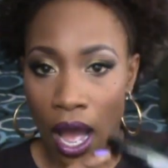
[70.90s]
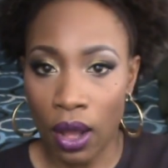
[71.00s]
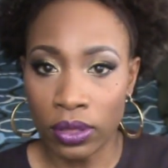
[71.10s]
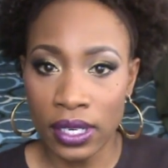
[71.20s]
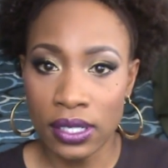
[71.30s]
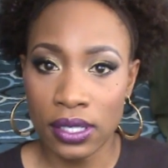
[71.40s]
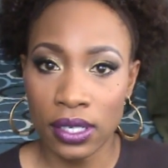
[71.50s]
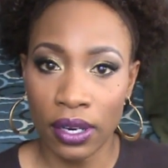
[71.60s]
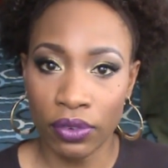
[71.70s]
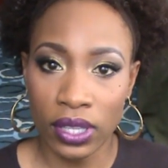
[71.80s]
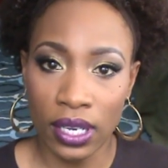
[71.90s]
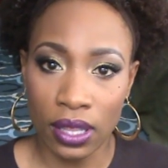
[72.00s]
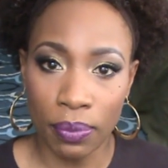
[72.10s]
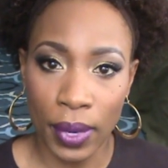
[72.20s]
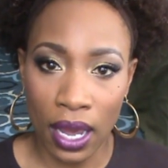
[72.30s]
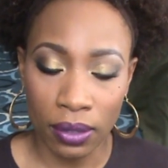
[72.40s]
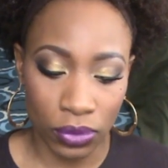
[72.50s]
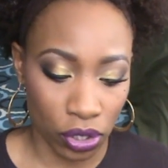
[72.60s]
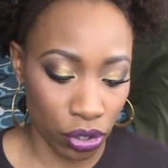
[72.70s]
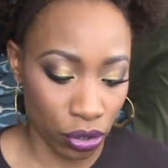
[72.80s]
I'll list everything at the bottom
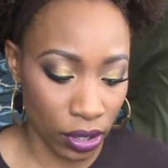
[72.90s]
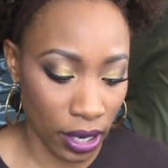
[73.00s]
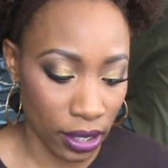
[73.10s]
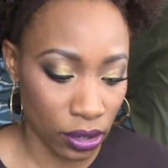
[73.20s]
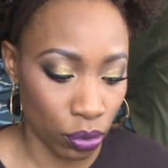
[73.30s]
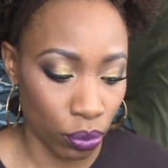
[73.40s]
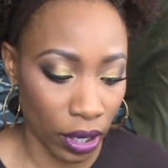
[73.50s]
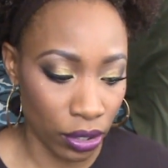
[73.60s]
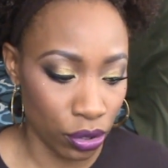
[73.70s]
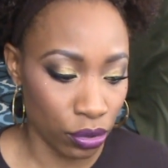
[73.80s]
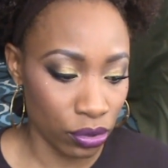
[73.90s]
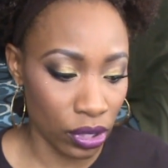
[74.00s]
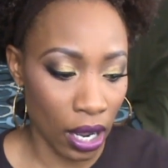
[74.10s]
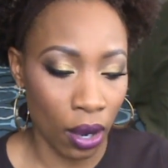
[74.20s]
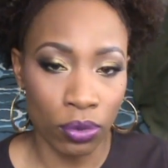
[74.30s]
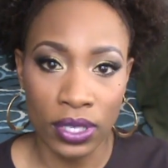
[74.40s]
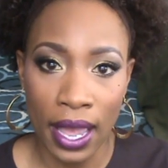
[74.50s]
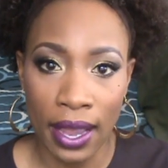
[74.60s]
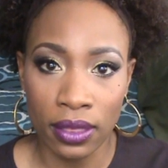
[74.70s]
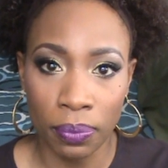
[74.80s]
to show you guys what I used. I'll
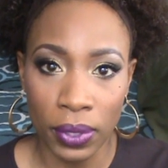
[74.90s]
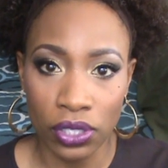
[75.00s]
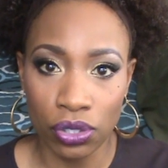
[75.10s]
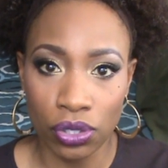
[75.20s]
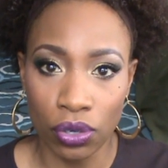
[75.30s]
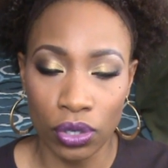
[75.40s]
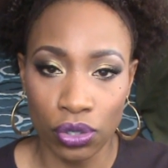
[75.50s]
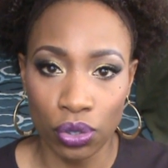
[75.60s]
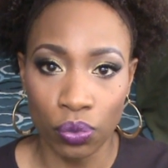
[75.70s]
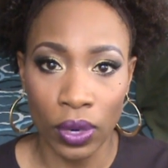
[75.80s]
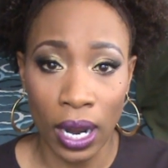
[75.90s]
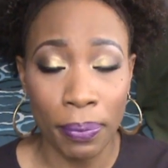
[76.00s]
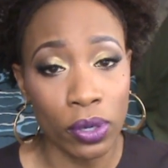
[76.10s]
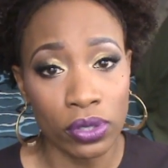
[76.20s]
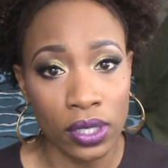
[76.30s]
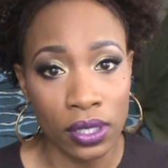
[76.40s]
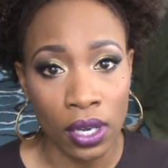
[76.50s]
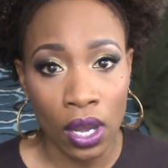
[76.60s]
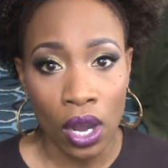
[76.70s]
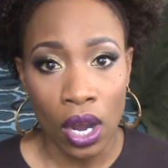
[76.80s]
tag the pictures onto what I posted
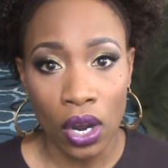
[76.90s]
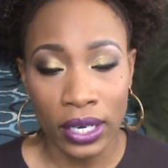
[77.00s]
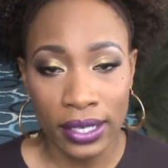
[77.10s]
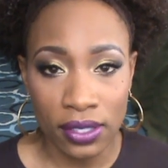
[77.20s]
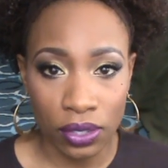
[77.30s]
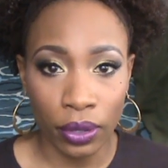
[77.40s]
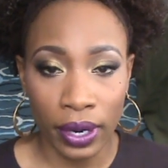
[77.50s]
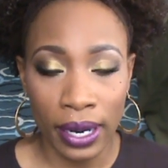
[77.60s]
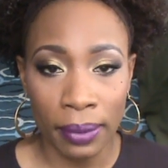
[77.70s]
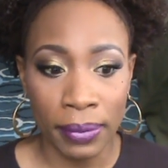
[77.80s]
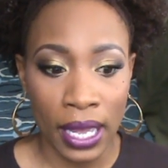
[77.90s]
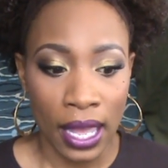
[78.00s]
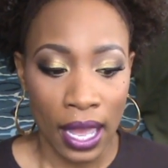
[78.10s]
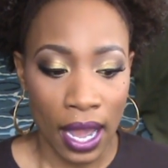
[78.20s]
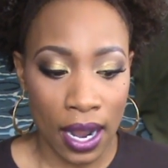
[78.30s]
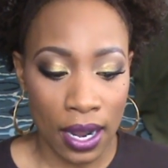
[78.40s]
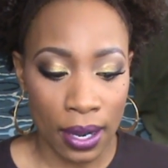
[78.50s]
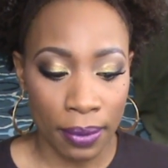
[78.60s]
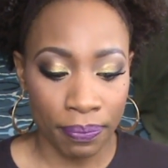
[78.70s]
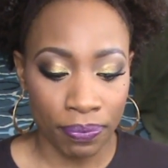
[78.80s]
on Instagram.
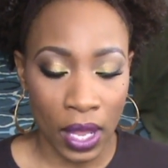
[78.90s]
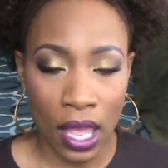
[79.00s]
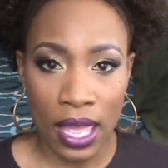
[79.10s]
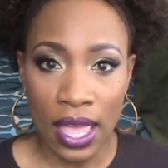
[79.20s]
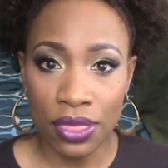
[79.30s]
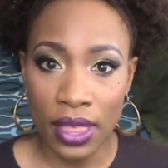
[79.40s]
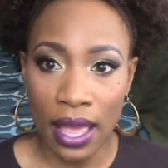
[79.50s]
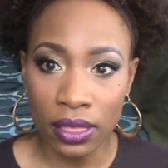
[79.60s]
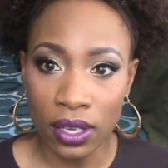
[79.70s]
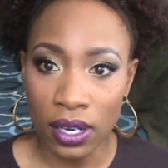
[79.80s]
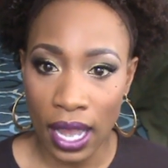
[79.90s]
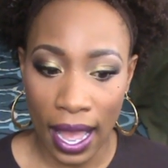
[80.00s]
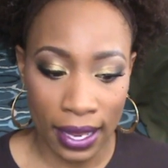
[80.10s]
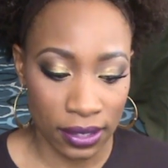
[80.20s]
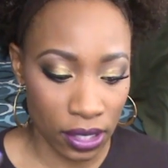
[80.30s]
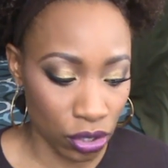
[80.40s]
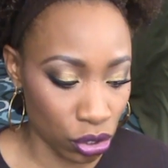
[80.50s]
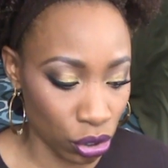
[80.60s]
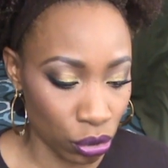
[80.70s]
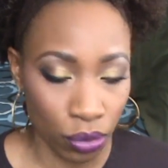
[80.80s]
In that look, I didn't
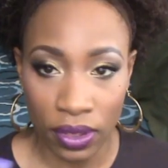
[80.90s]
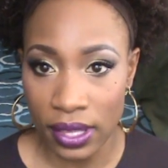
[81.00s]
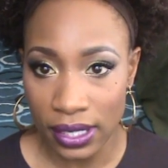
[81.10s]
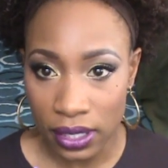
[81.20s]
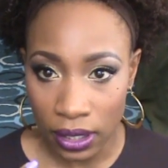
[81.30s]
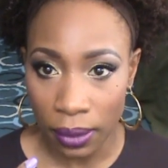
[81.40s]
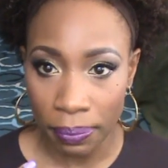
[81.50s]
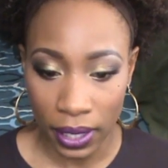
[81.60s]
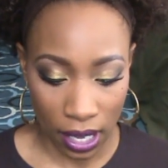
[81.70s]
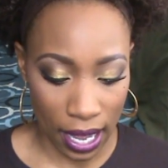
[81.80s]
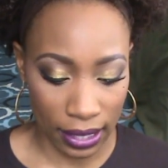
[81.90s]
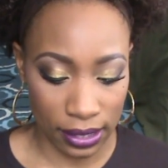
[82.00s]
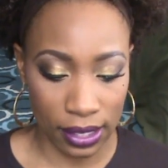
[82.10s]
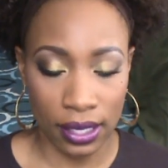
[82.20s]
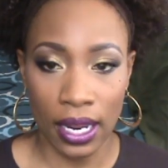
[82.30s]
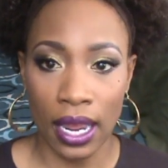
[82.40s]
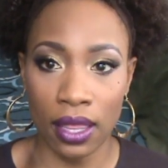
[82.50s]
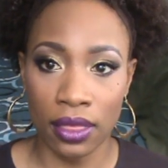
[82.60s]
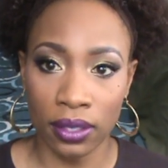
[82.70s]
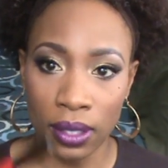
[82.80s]
do this lip. I did
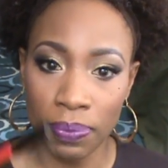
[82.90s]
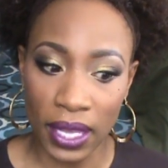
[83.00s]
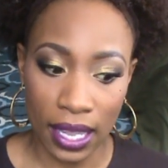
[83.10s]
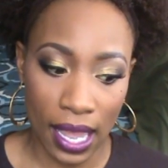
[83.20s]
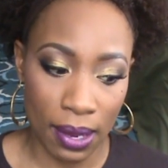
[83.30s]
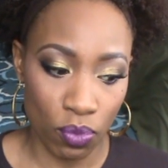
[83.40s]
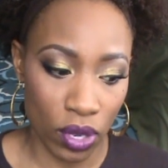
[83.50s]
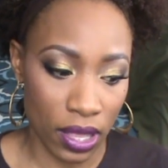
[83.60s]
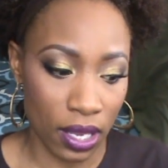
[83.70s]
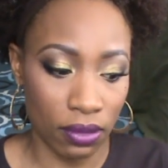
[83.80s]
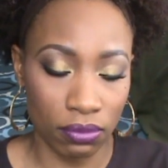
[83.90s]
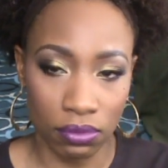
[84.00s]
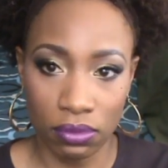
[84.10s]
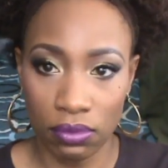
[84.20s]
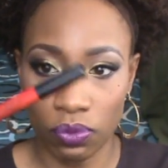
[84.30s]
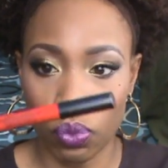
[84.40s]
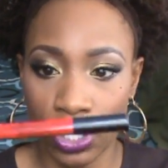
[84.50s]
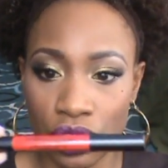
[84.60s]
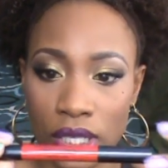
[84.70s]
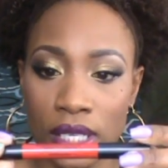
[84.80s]
the lip that came with it,
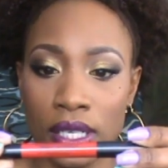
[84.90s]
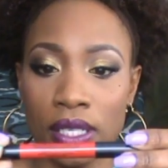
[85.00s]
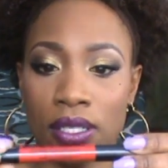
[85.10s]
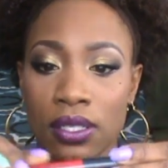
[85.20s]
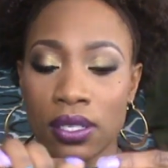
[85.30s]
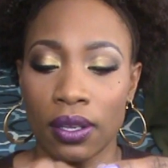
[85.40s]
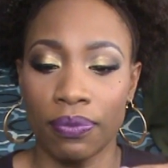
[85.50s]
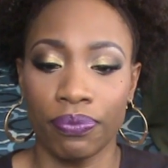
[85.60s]
which is